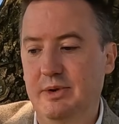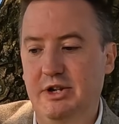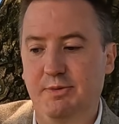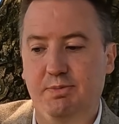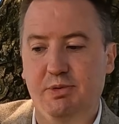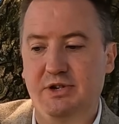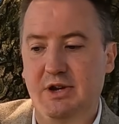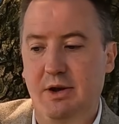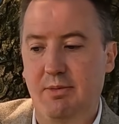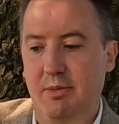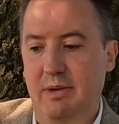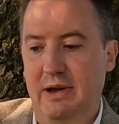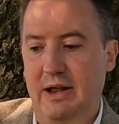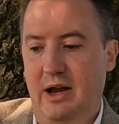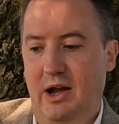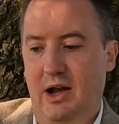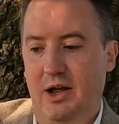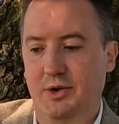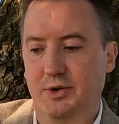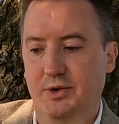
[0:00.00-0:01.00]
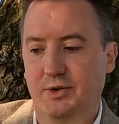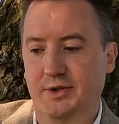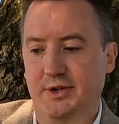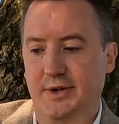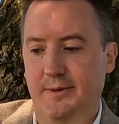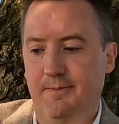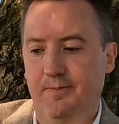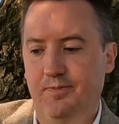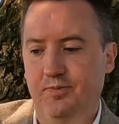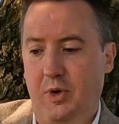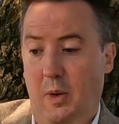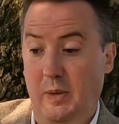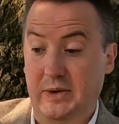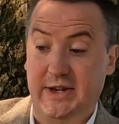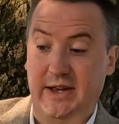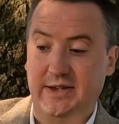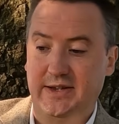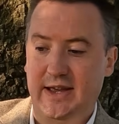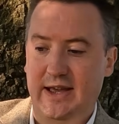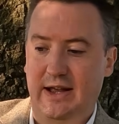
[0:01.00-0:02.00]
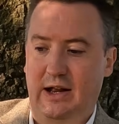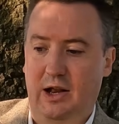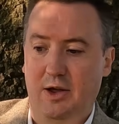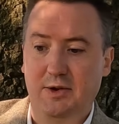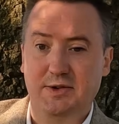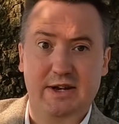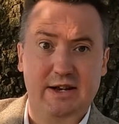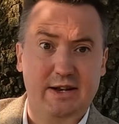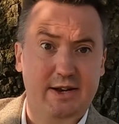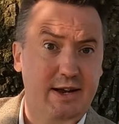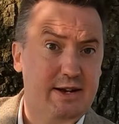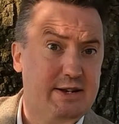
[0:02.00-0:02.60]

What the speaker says: which presumably closed, or it says here, closed in